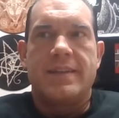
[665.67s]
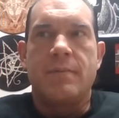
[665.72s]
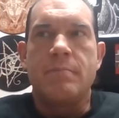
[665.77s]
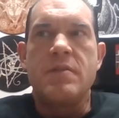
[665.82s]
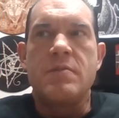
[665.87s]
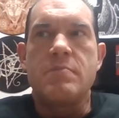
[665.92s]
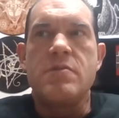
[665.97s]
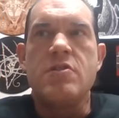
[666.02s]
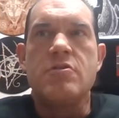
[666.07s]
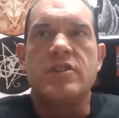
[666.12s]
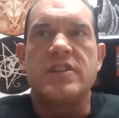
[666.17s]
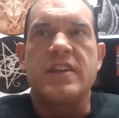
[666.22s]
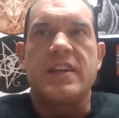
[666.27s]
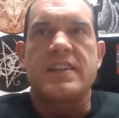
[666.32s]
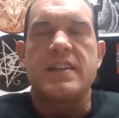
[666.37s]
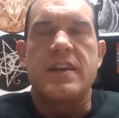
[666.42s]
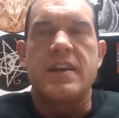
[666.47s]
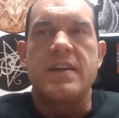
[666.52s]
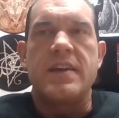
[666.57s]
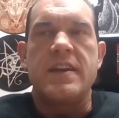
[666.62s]
the
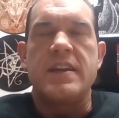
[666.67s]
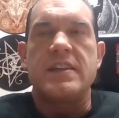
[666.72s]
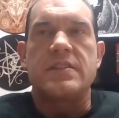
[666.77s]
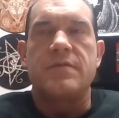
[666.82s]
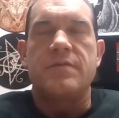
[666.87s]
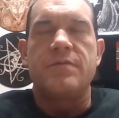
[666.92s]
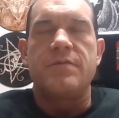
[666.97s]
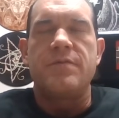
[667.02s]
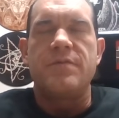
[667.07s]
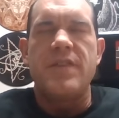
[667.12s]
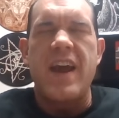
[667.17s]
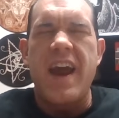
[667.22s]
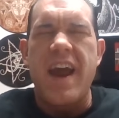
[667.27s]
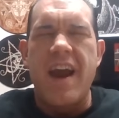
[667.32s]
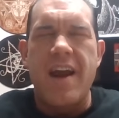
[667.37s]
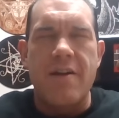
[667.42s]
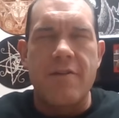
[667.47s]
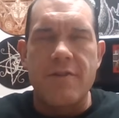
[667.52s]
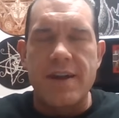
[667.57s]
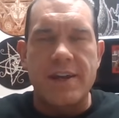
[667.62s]
music's in its
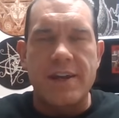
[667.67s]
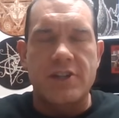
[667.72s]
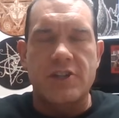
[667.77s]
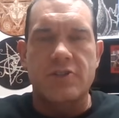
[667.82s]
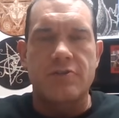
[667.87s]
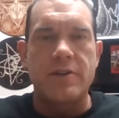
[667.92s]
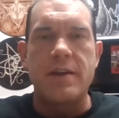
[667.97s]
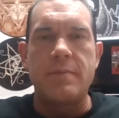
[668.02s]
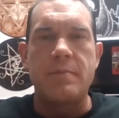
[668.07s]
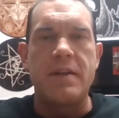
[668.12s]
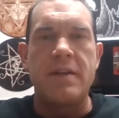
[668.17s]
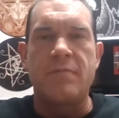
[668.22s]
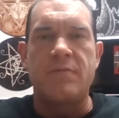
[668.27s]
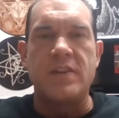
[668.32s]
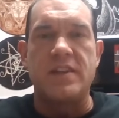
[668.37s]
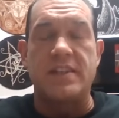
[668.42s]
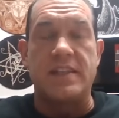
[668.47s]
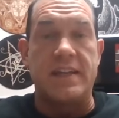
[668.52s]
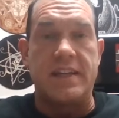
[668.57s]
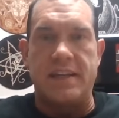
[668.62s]
very extreme
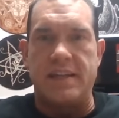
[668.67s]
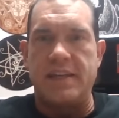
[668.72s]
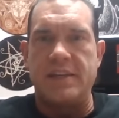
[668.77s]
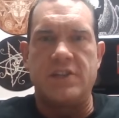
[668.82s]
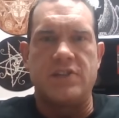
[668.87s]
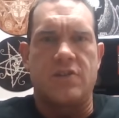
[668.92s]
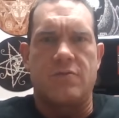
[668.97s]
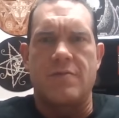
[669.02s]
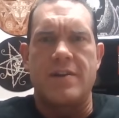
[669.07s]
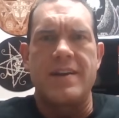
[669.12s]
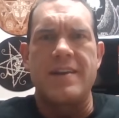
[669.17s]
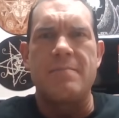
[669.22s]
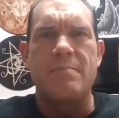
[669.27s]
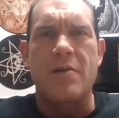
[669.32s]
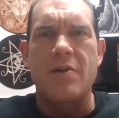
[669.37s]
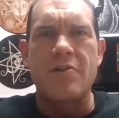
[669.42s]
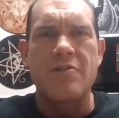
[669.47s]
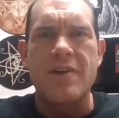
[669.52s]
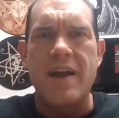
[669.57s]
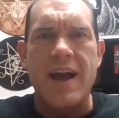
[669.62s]
infancy he's already
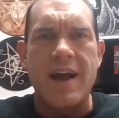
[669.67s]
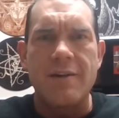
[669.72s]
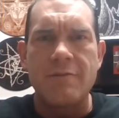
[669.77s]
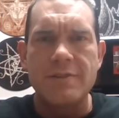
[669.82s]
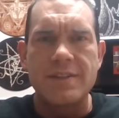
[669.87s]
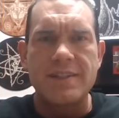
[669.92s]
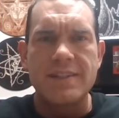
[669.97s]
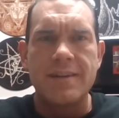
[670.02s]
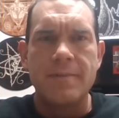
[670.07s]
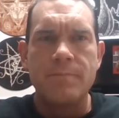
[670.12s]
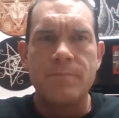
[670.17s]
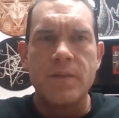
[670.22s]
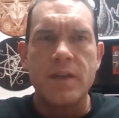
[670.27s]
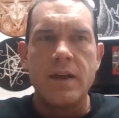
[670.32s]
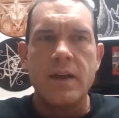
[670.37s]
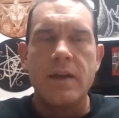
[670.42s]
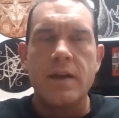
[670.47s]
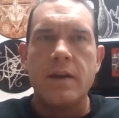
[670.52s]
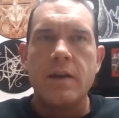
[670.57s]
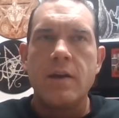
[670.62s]
burnout out
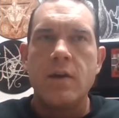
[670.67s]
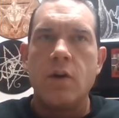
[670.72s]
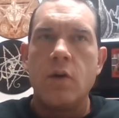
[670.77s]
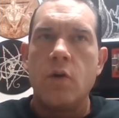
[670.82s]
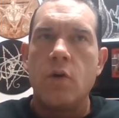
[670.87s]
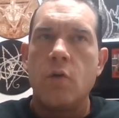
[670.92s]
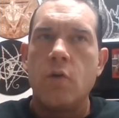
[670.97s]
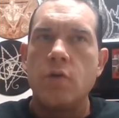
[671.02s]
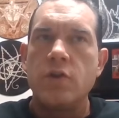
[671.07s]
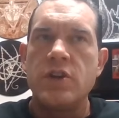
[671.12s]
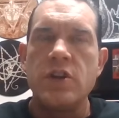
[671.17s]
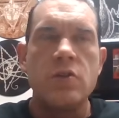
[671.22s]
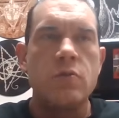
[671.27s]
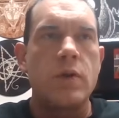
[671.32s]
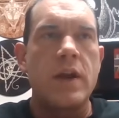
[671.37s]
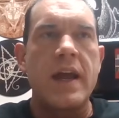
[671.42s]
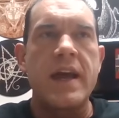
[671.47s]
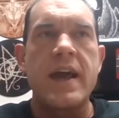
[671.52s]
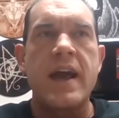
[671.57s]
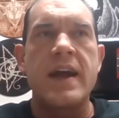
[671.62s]
dude
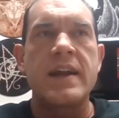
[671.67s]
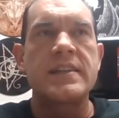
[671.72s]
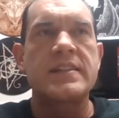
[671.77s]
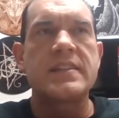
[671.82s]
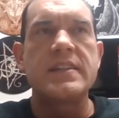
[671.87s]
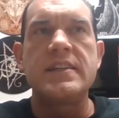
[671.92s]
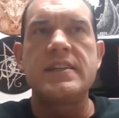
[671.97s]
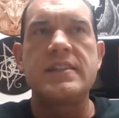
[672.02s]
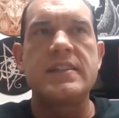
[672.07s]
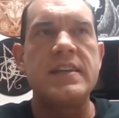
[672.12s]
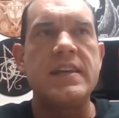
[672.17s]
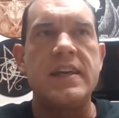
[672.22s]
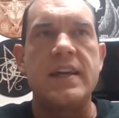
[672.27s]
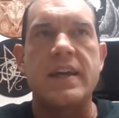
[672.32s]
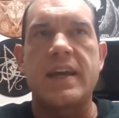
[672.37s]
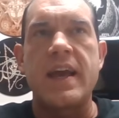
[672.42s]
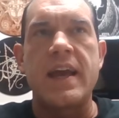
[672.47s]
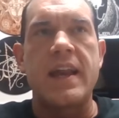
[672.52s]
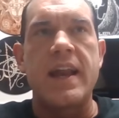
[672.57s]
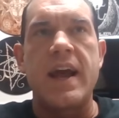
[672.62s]
what i honestly see
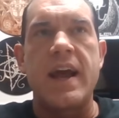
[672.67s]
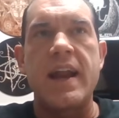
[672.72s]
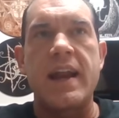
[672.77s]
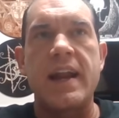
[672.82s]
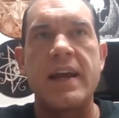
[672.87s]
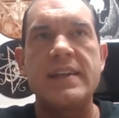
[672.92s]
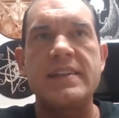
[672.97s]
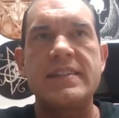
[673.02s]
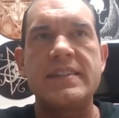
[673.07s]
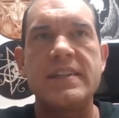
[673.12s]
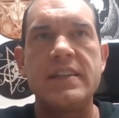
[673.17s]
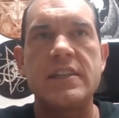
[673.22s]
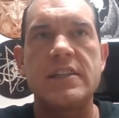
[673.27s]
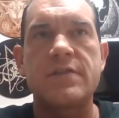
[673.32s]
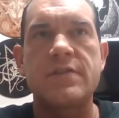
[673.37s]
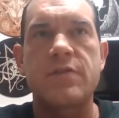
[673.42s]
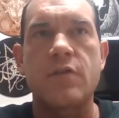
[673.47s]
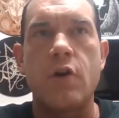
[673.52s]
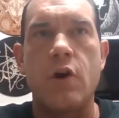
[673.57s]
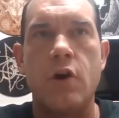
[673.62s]
again I, and i see
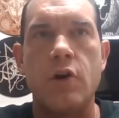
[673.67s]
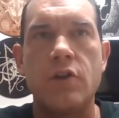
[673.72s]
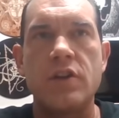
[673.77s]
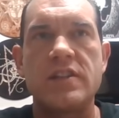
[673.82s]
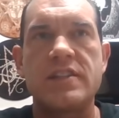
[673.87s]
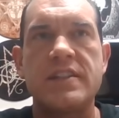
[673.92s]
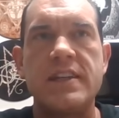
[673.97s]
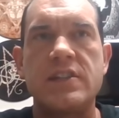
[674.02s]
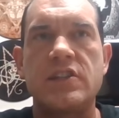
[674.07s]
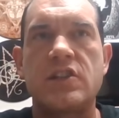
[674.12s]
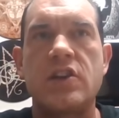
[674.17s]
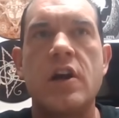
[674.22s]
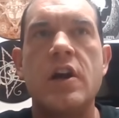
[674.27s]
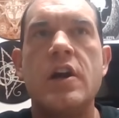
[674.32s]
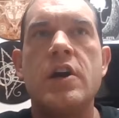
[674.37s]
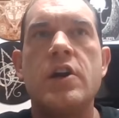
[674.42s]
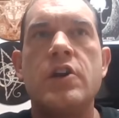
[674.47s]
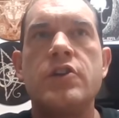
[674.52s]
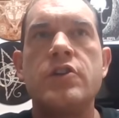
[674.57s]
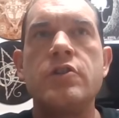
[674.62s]
this for all the scenes
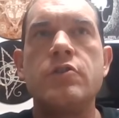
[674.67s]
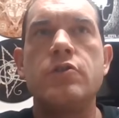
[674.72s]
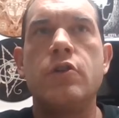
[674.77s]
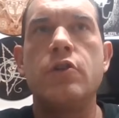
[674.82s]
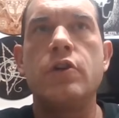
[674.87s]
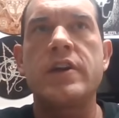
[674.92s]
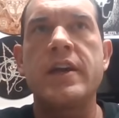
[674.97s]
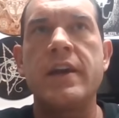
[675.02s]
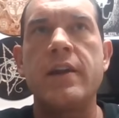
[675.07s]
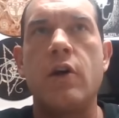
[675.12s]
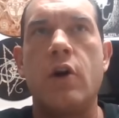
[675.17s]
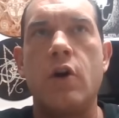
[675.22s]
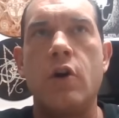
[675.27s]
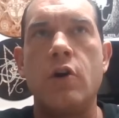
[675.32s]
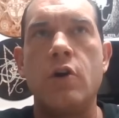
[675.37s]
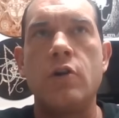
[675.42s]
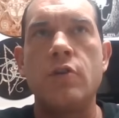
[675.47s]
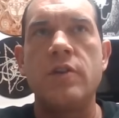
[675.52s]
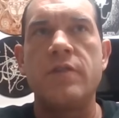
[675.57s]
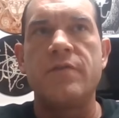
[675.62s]
dude, look at
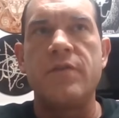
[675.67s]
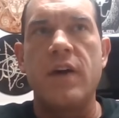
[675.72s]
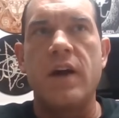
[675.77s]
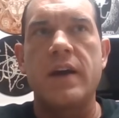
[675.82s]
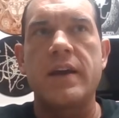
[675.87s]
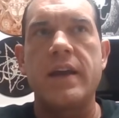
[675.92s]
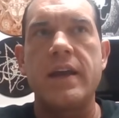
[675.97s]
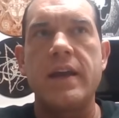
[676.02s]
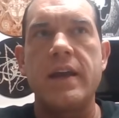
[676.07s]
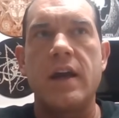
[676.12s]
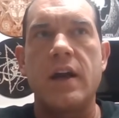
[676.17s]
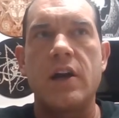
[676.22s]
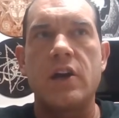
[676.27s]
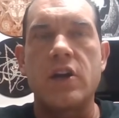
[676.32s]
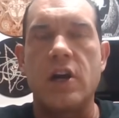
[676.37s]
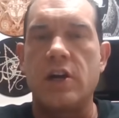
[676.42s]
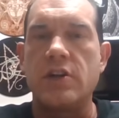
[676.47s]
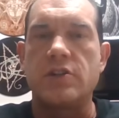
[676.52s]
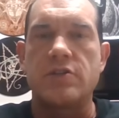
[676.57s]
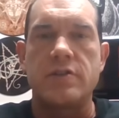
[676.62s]
all the fucking uh,
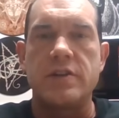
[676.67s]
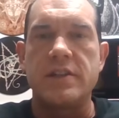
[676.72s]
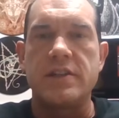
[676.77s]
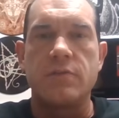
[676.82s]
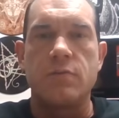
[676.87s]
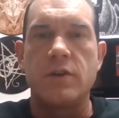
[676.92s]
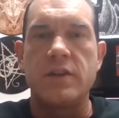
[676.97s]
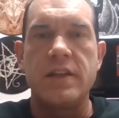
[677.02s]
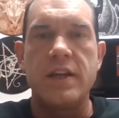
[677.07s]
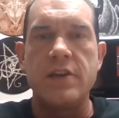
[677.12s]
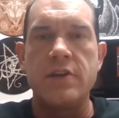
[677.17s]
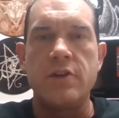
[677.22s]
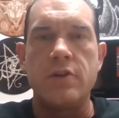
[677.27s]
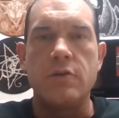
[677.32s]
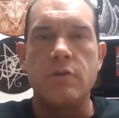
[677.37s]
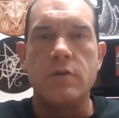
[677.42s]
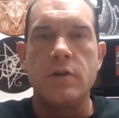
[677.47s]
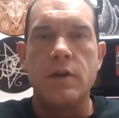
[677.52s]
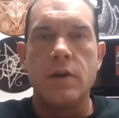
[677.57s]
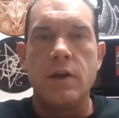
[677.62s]
countries what they
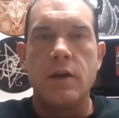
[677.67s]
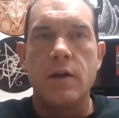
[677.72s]
do.